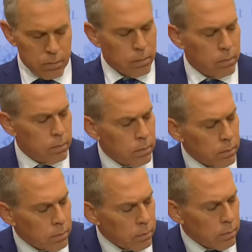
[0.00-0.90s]

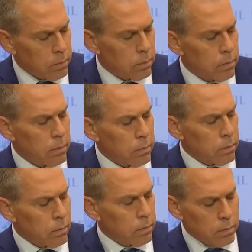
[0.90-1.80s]

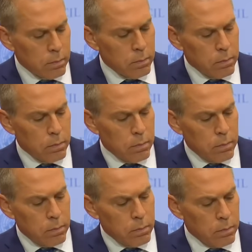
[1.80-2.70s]

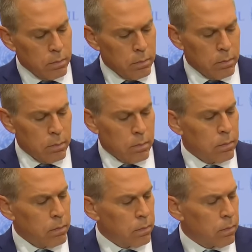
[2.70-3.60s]

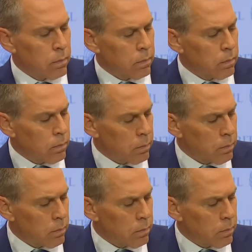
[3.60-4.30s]
No one is speaking in this clip.